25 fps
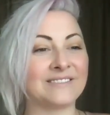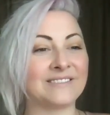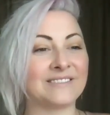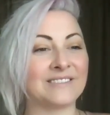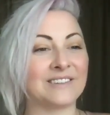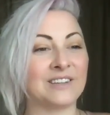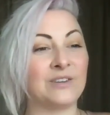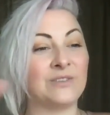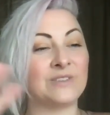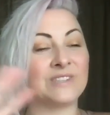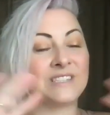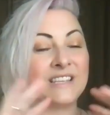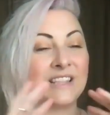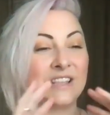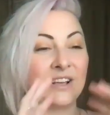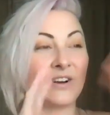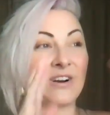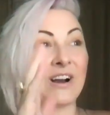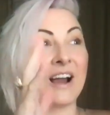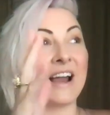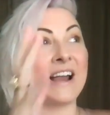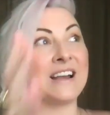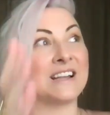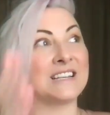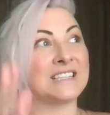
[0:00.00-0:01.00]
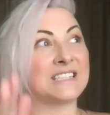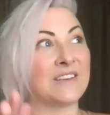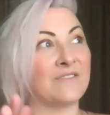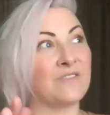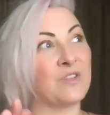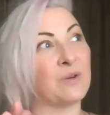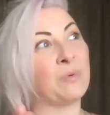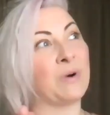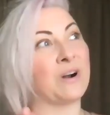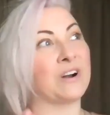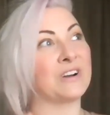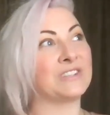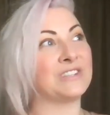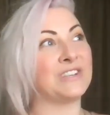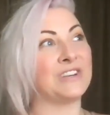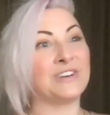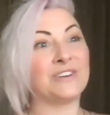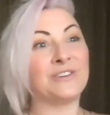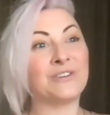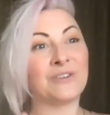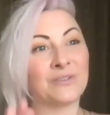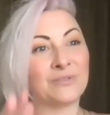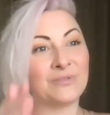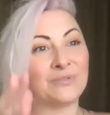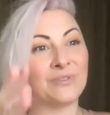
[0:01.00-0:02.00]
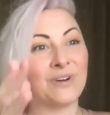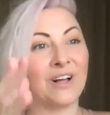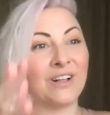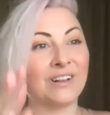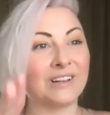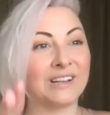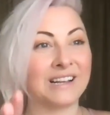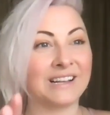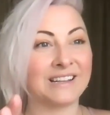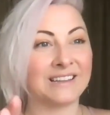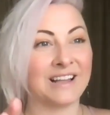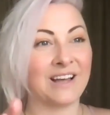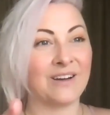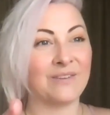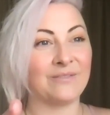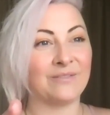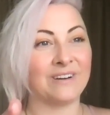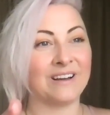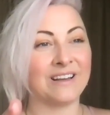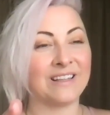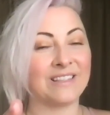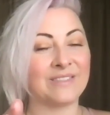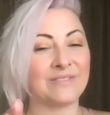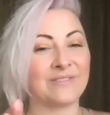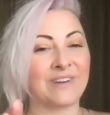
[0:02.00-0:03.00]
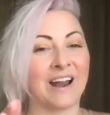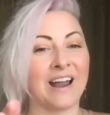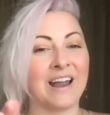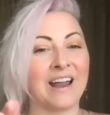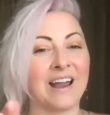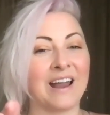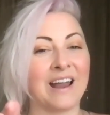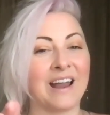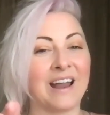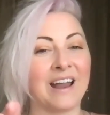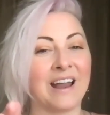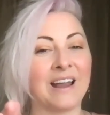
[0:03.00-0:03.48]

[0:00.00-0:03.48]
You see the greatness of the person you're falling in love with, right?